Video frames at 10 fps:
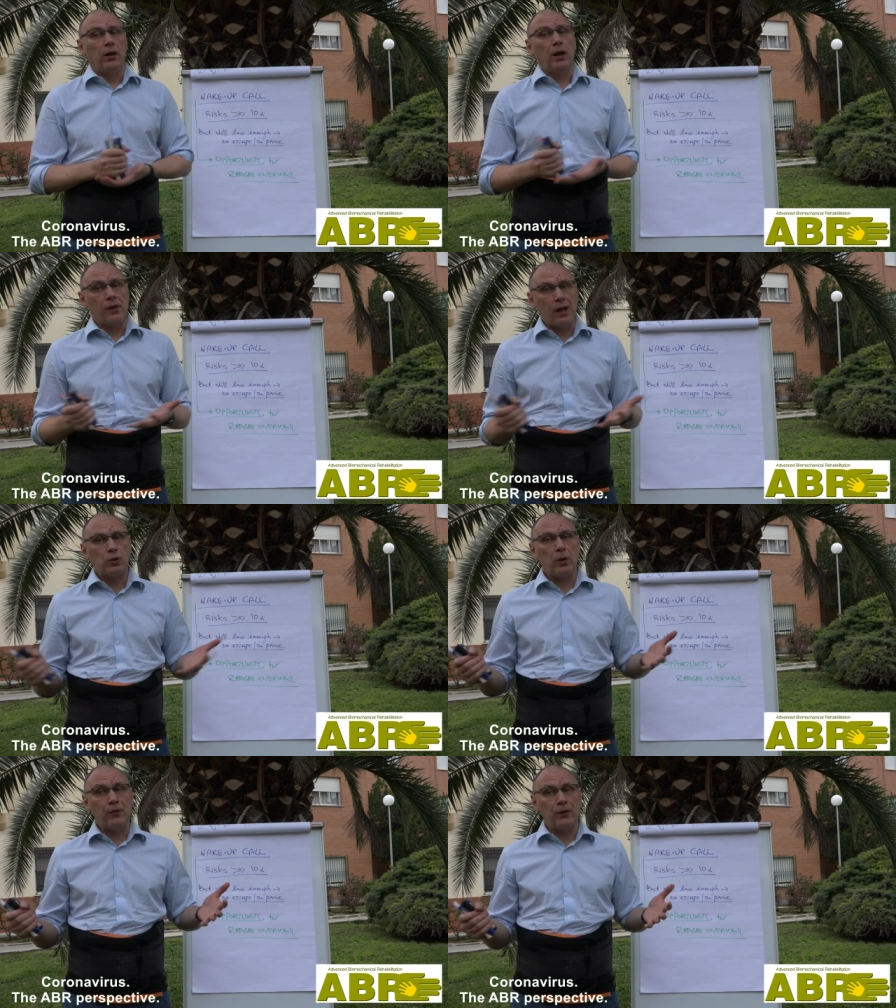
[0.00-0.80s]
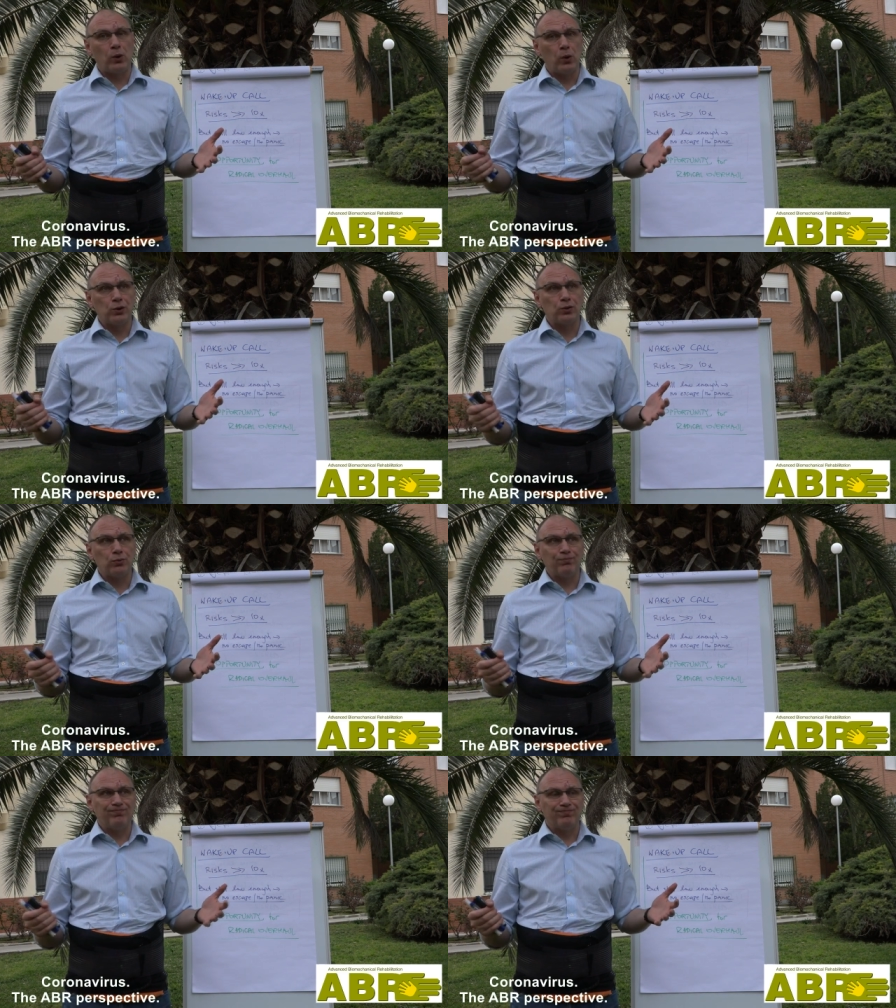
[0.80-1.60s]
And that's why for those,
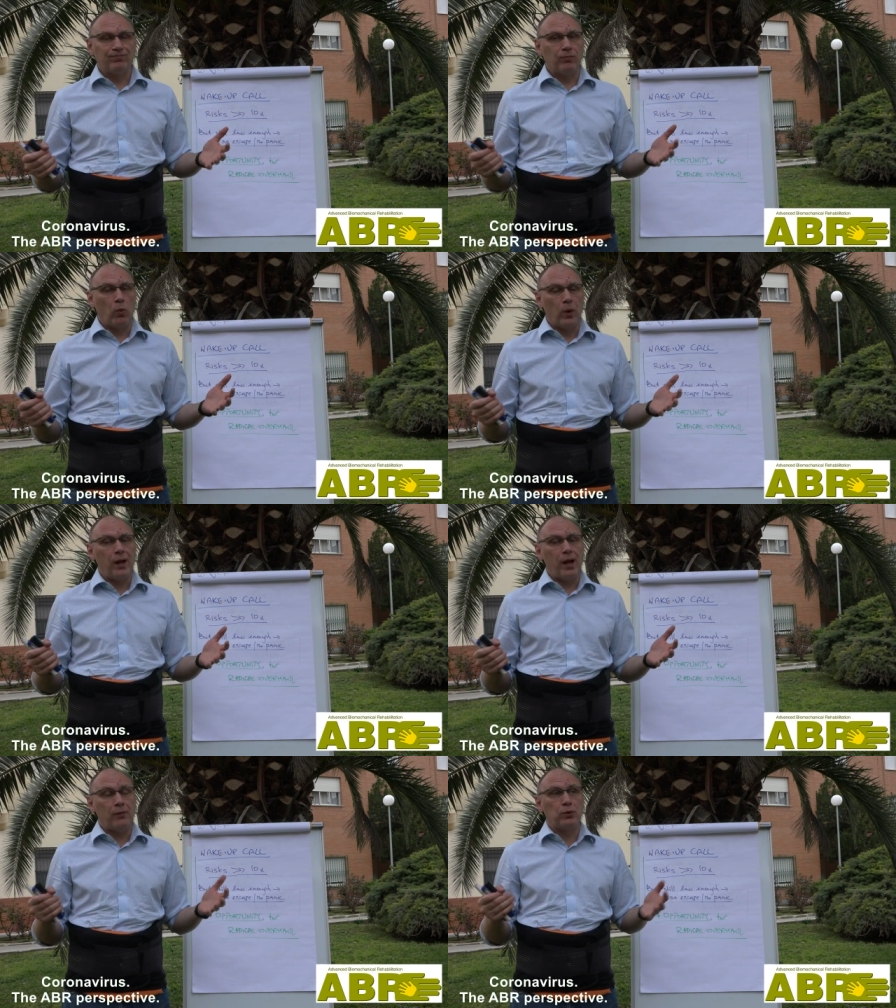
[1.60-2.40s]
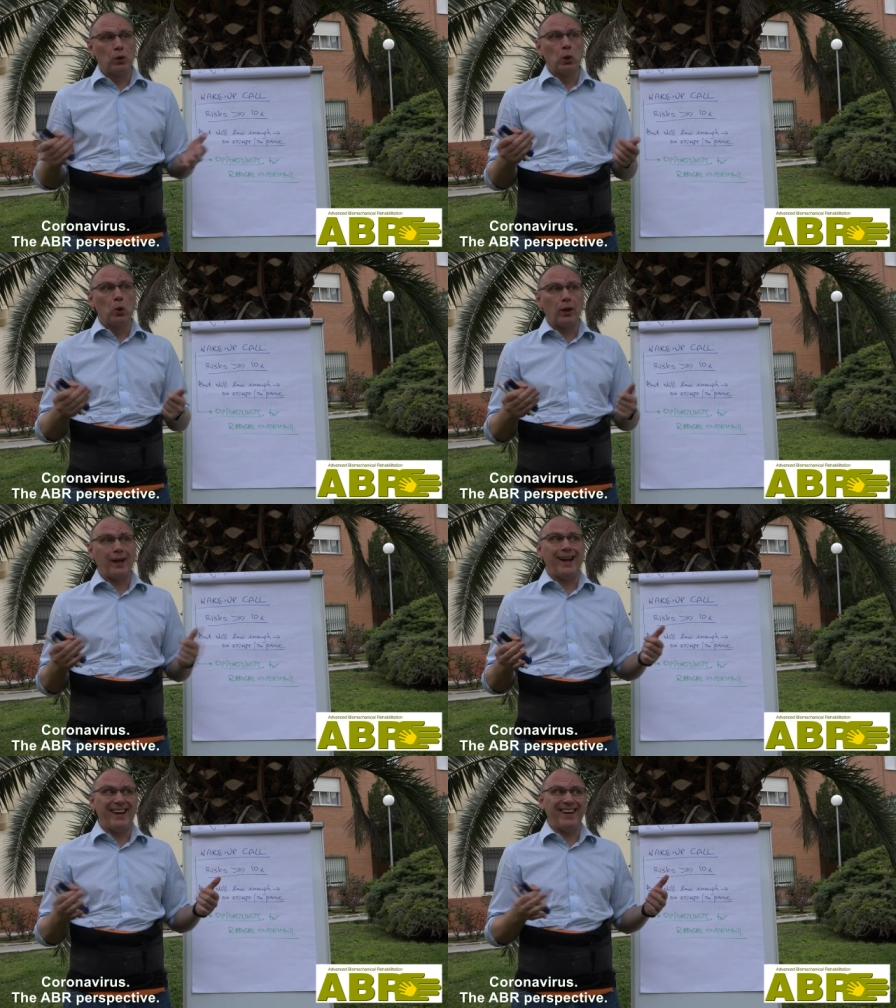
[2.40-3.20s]
we have to look
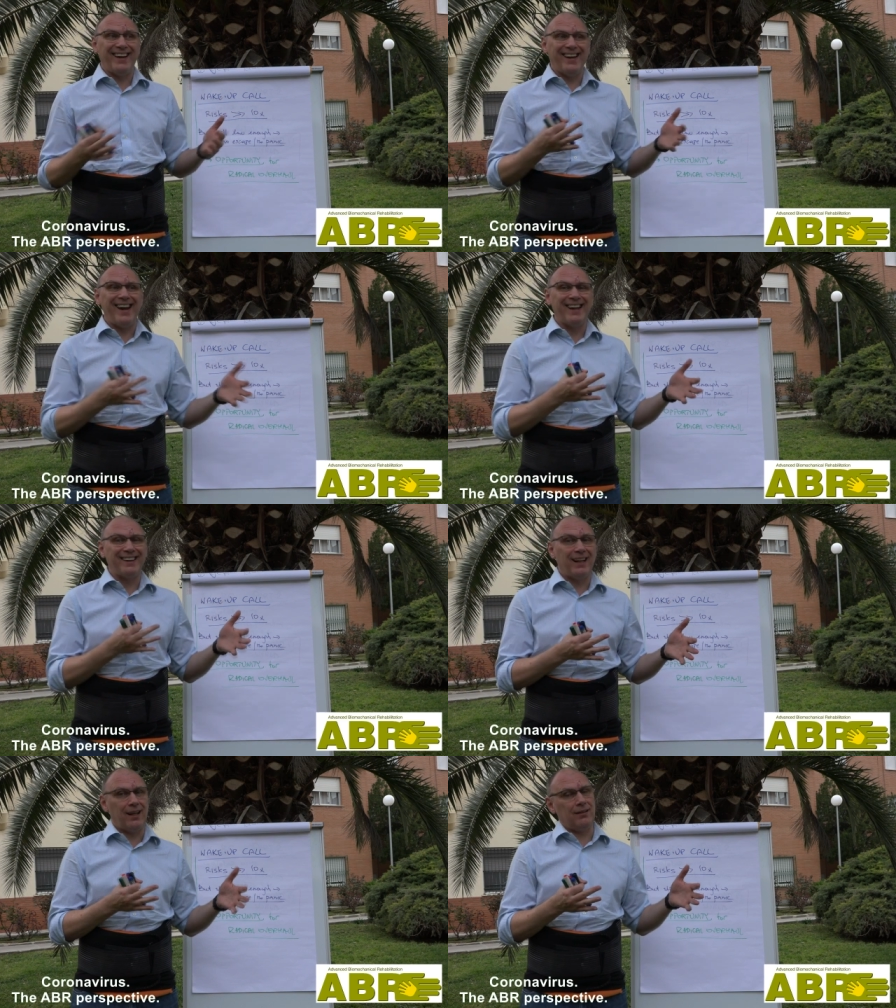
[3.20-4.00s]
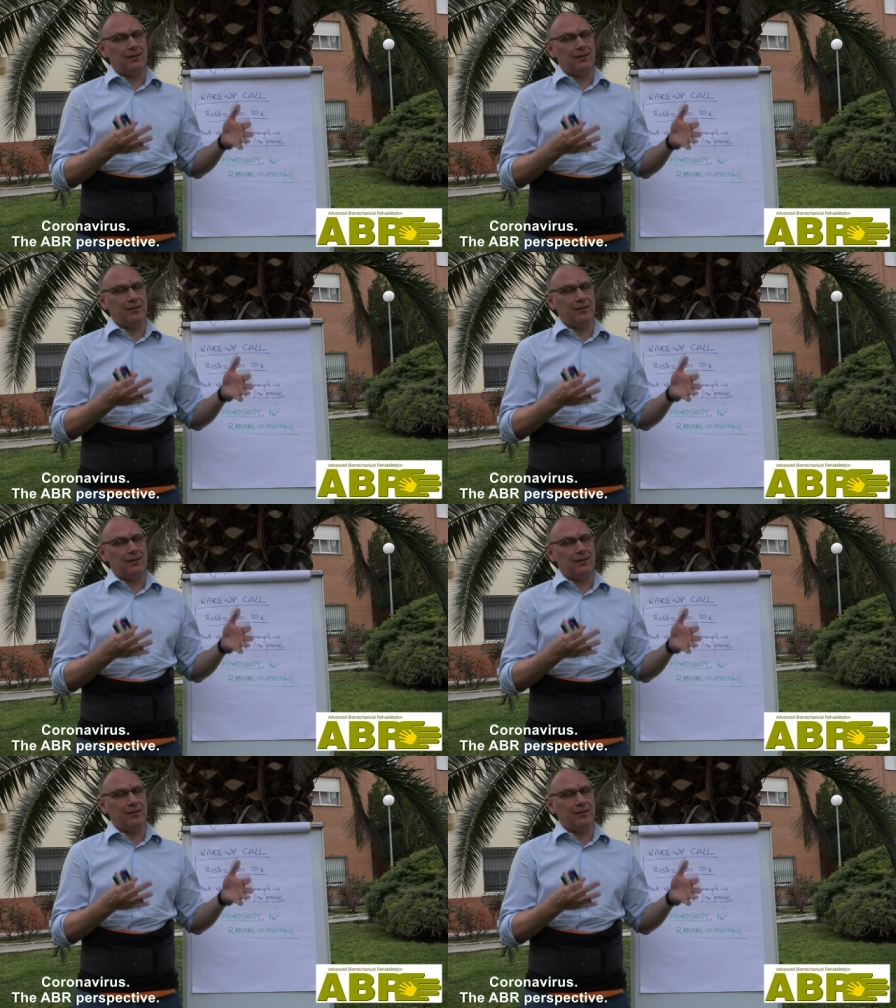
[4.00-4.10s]
at the